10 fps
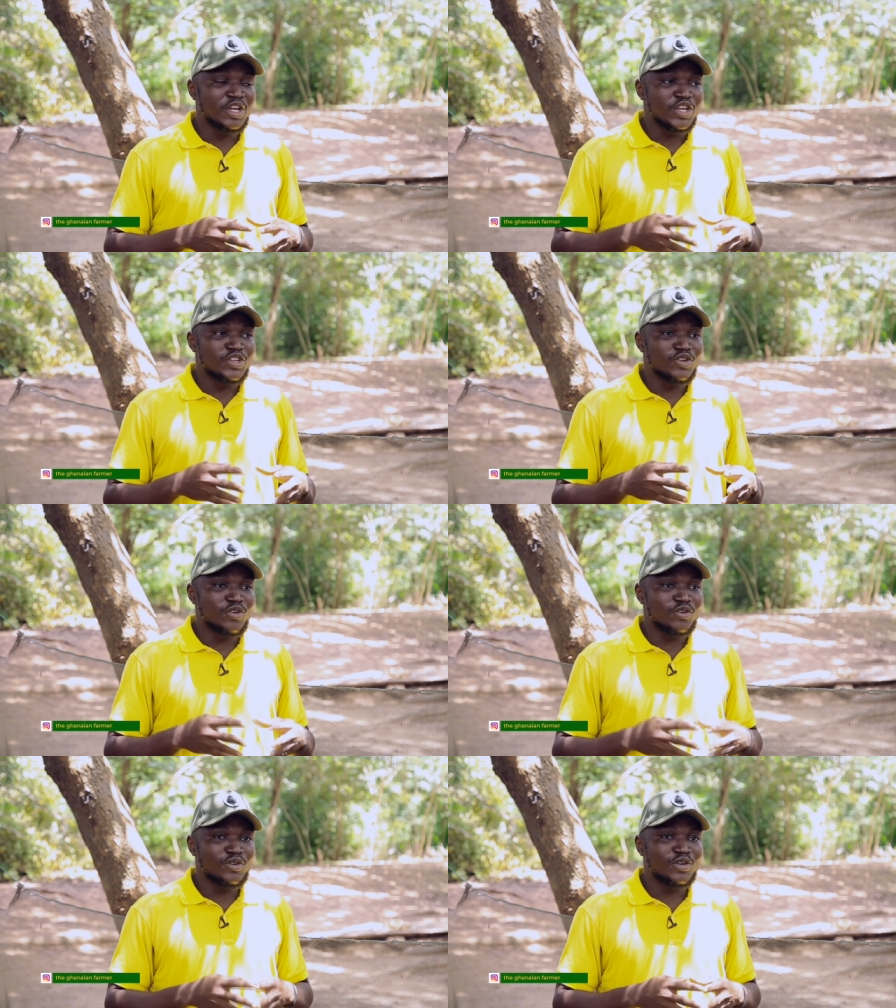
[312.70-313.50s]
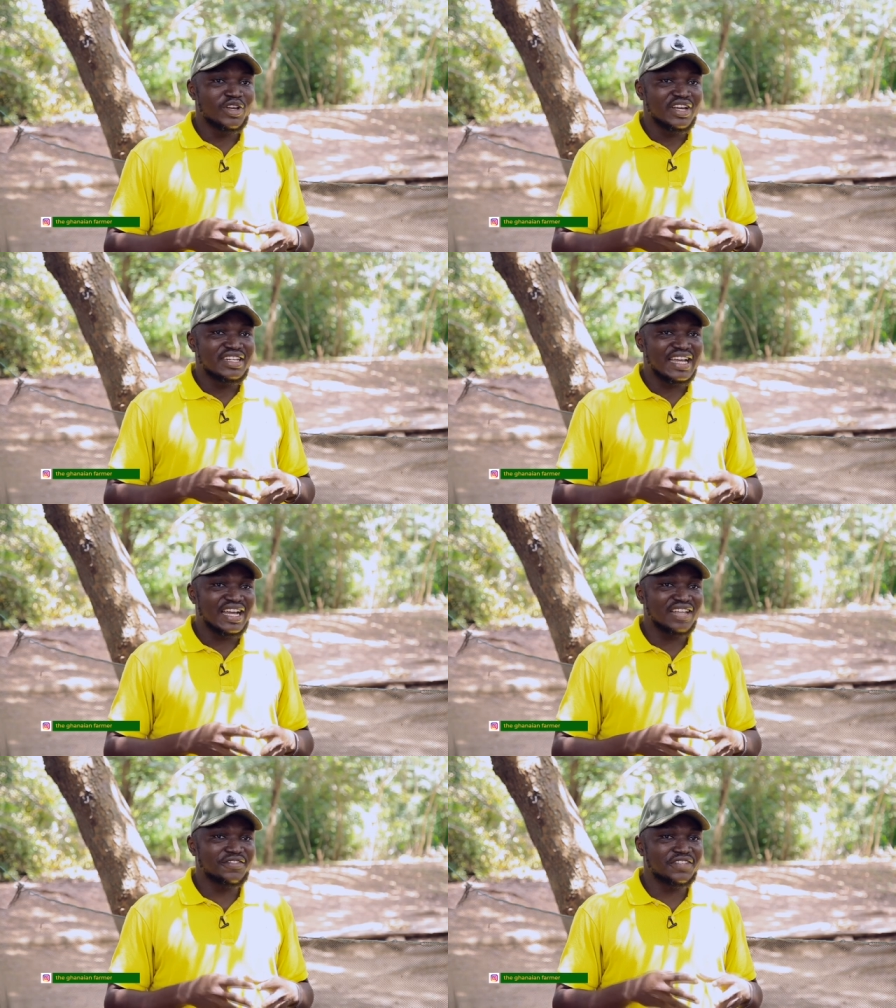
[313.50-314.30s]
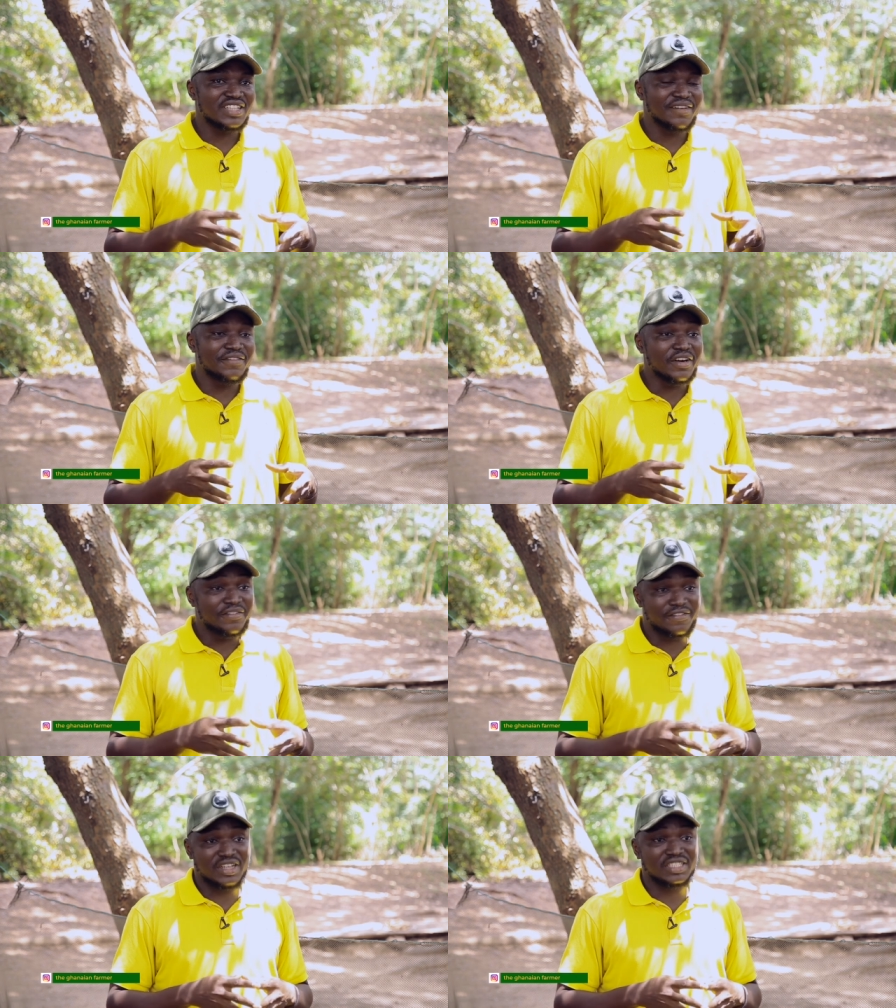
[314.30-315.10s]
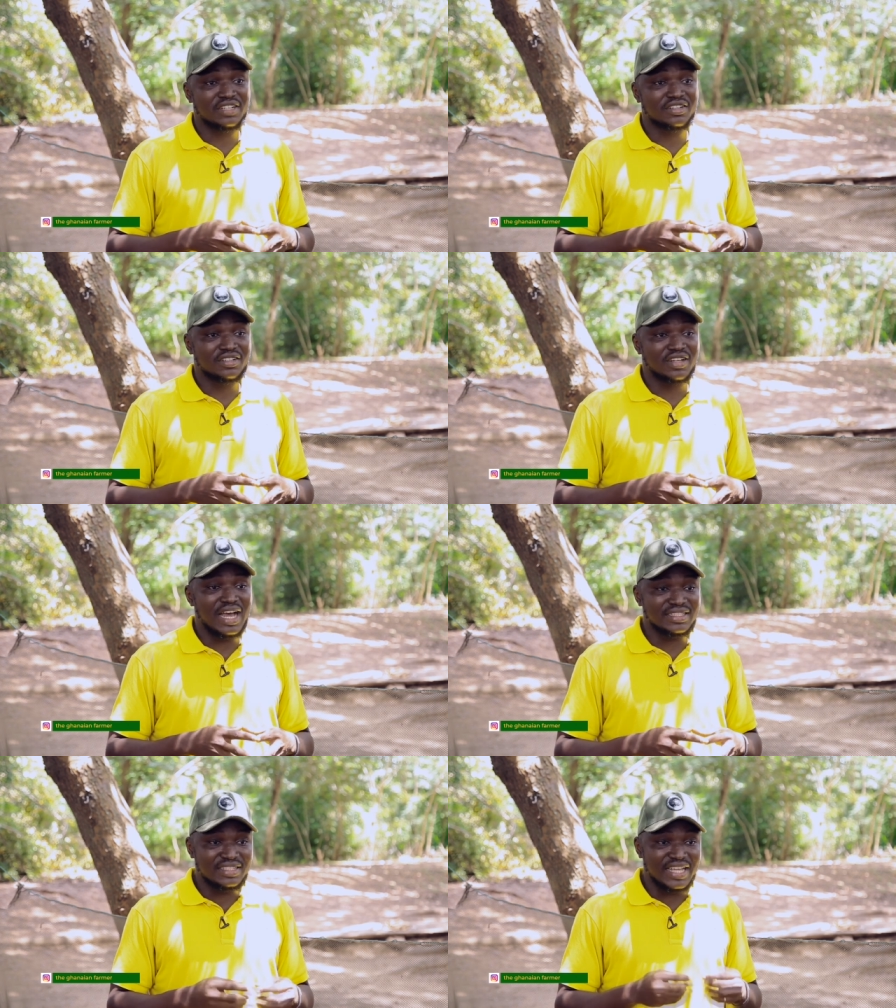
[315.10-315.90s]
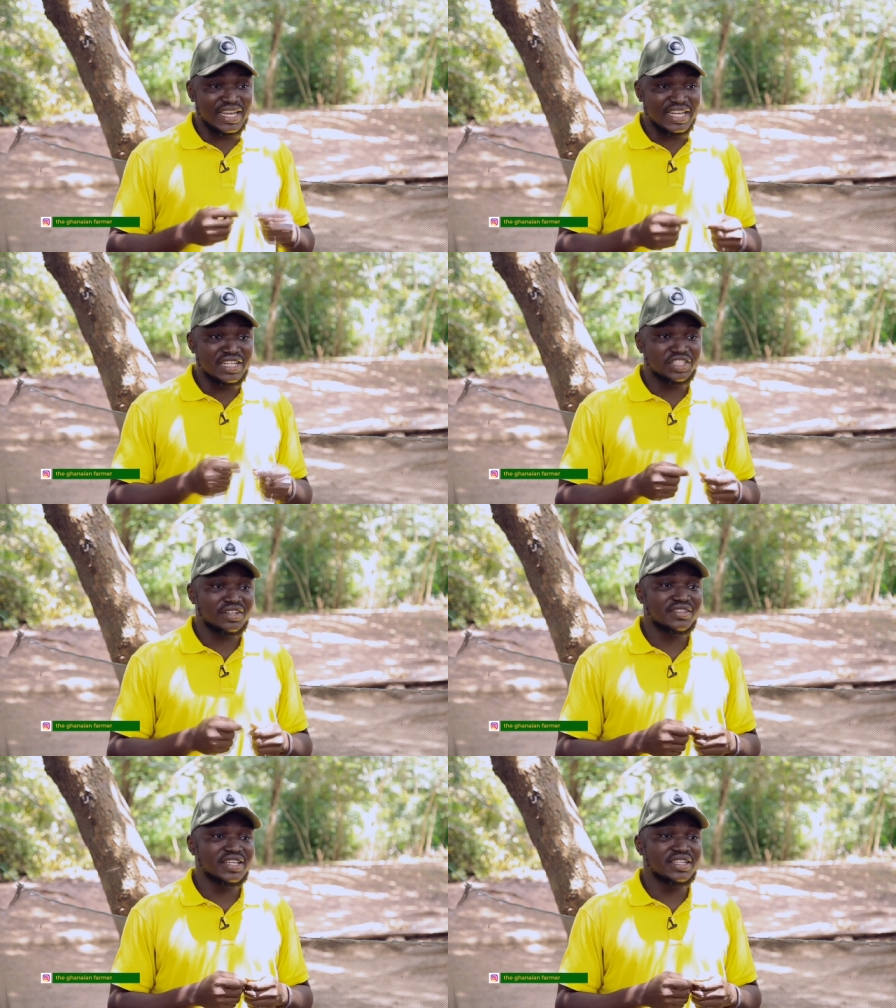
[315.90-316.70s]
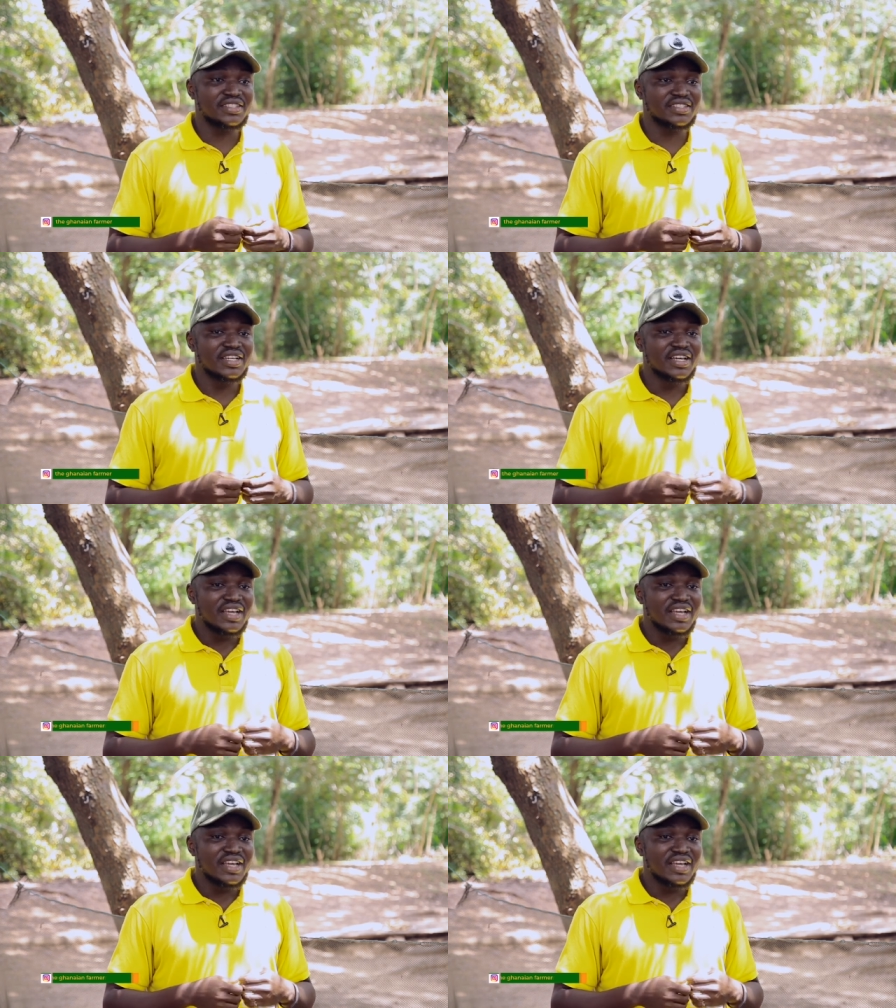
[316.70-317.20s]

you know, the catfish are very fragile okay. at their initial stages. Right.